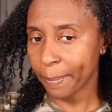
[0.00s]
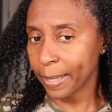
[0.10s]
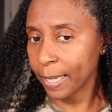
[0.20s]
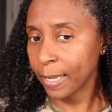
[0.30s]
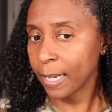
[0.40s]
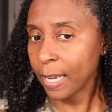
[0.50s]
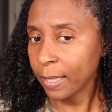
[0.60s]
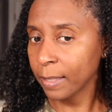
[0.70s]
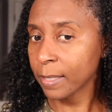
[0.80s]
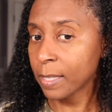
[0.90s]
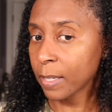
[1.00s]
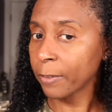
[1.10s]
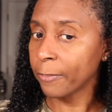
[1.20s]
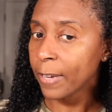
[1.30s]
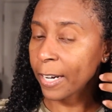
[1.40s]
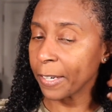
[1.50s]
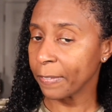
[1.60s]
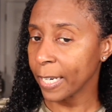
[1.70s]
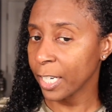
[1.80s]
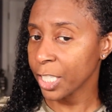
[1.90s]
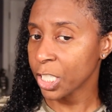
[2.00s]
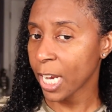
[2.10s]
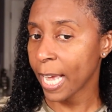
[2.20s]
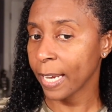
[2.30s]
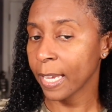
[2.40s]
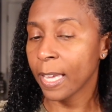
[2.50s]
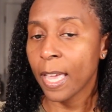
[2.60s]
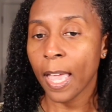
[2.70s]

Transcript: but it looks very, very shiny.